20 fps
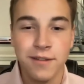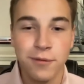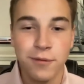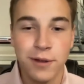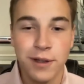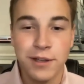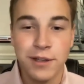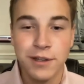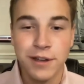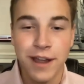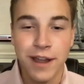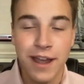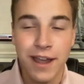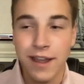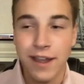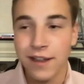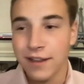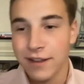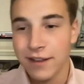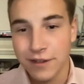which
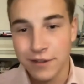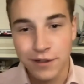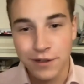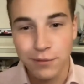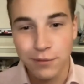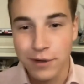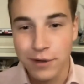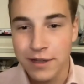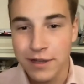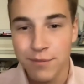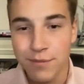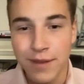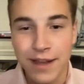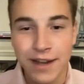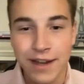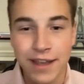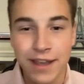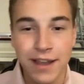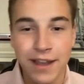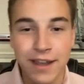I just went to the
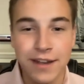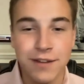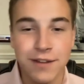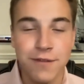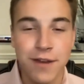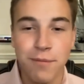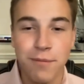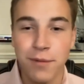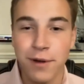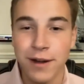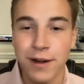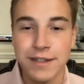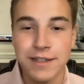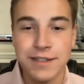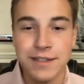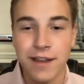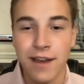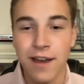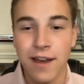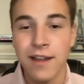meeting in November and
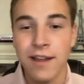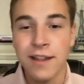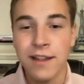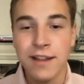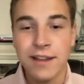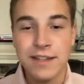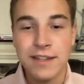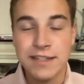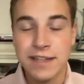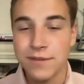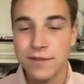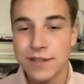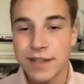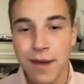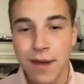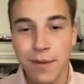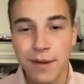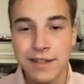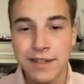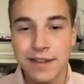saw Steve
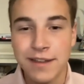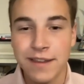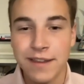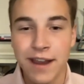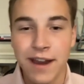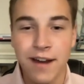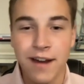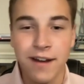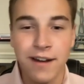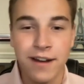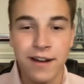Symington there.